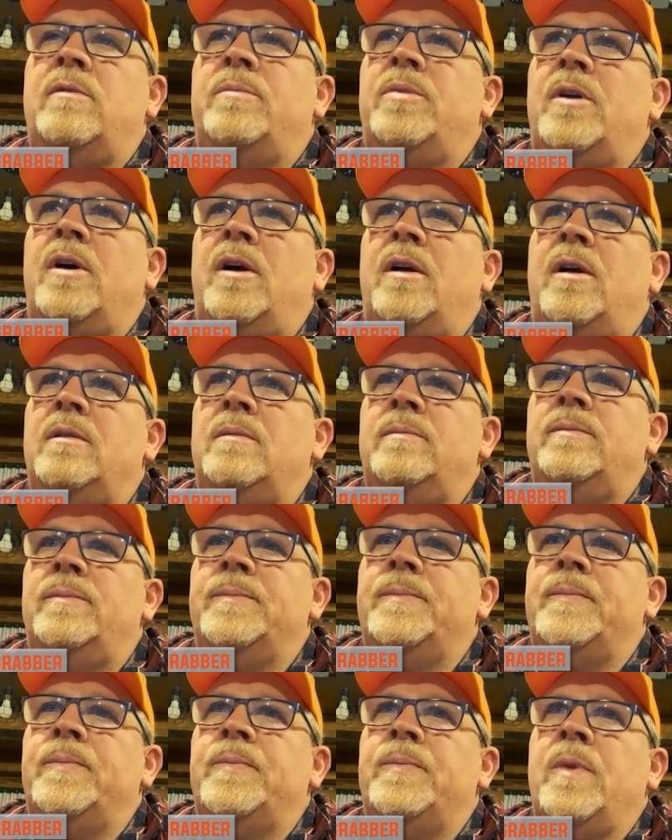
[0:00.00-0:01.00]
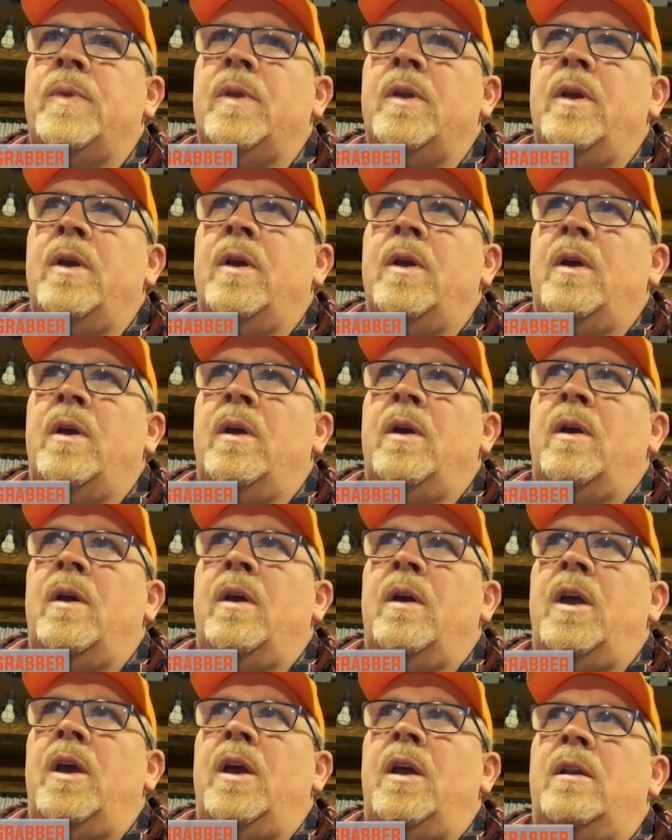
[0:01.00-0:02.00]
a problem.
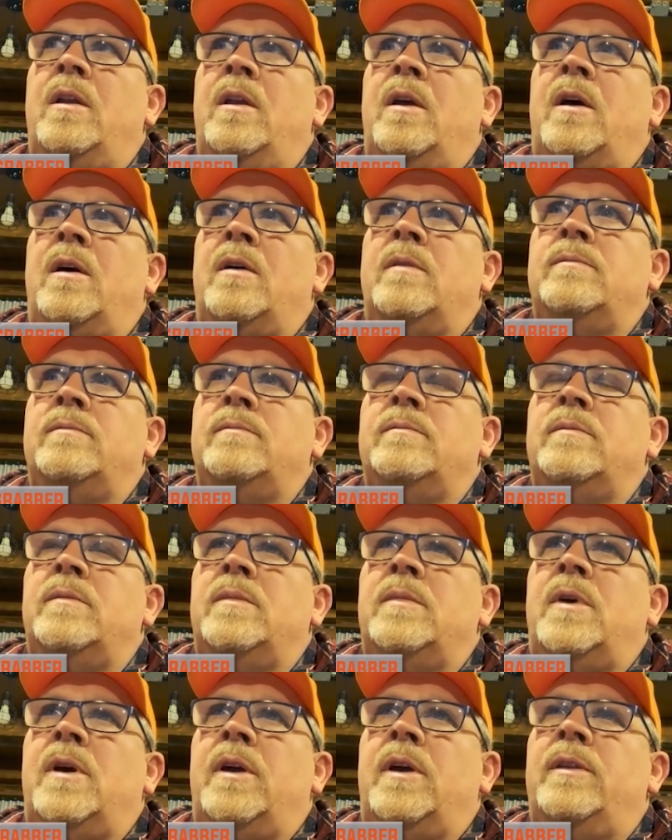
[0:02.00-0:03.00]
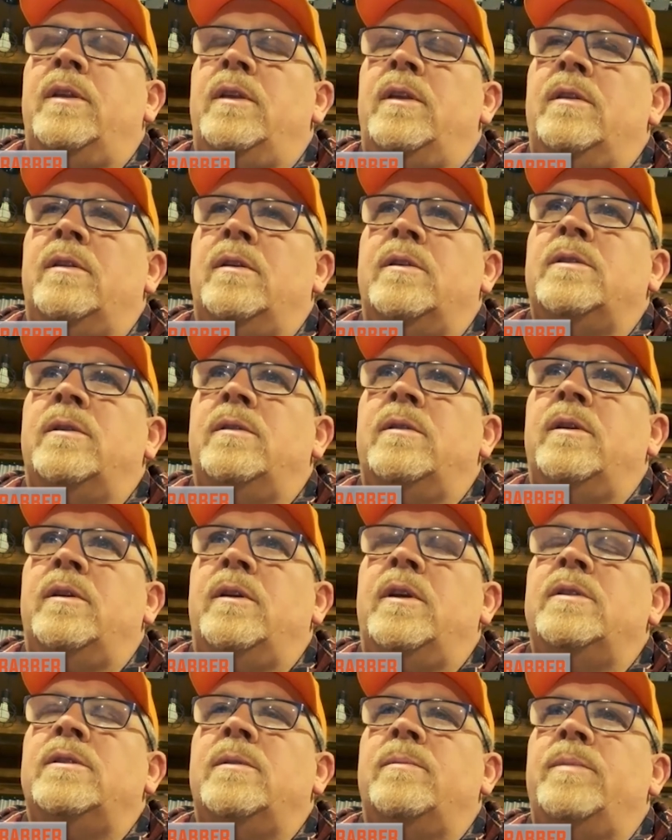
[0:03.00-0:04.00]
And I think there
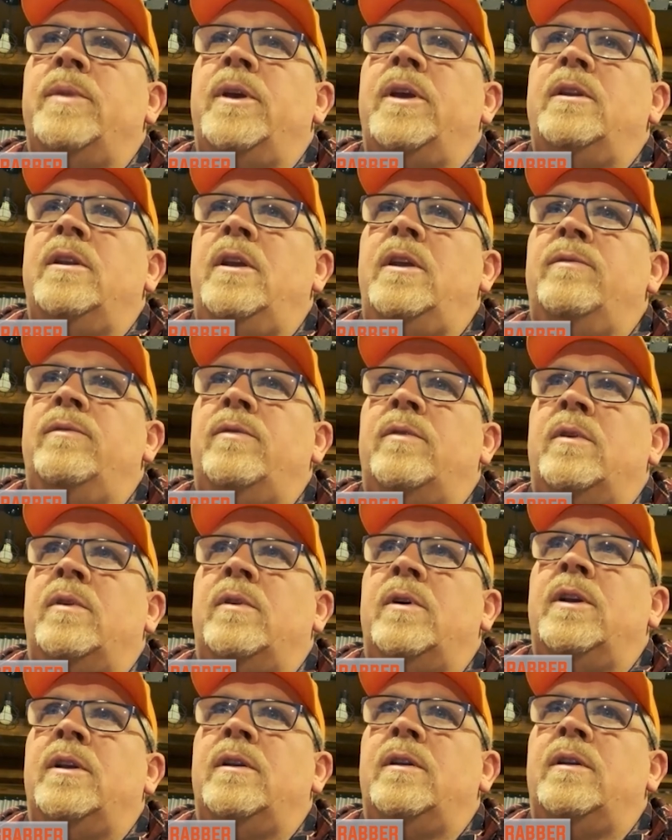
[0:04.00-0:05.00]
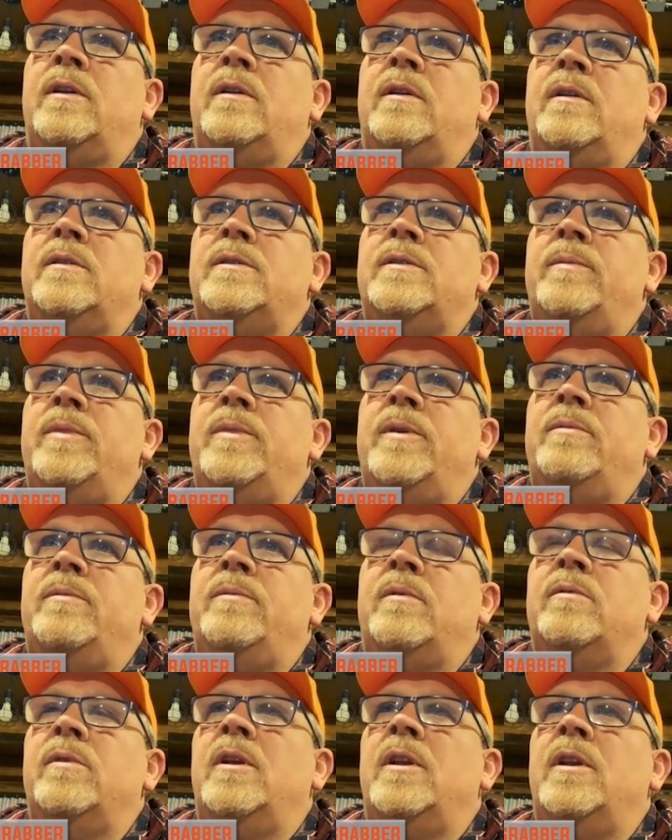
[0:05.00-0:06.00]
is a big need for it. Some
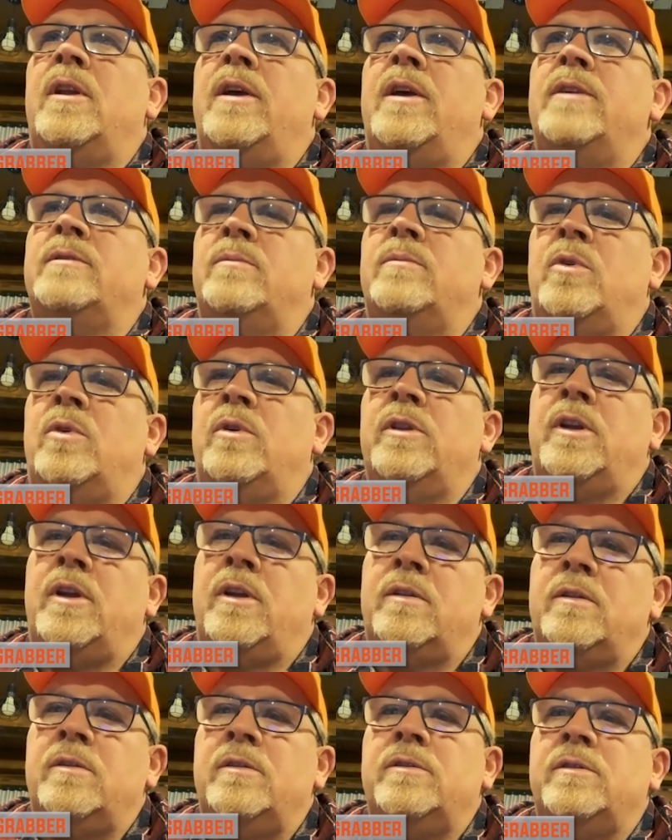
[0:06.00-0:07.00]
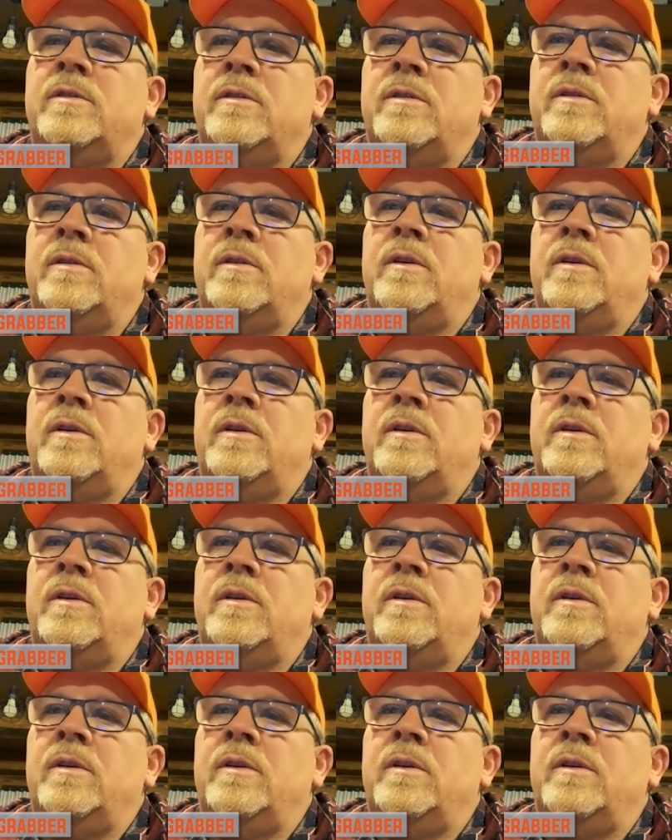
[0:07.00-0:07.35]
people realize it more than others.